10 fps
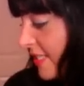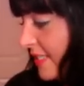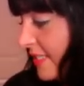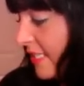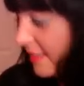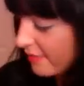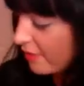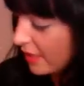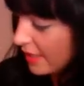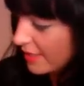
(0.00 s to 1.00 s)
they've
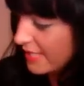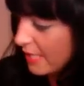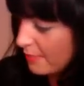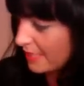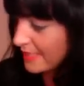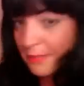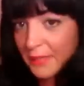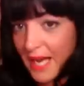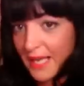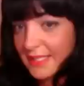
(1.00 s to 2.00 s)
got little step-by-step
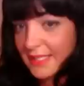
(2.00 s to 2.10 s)
guides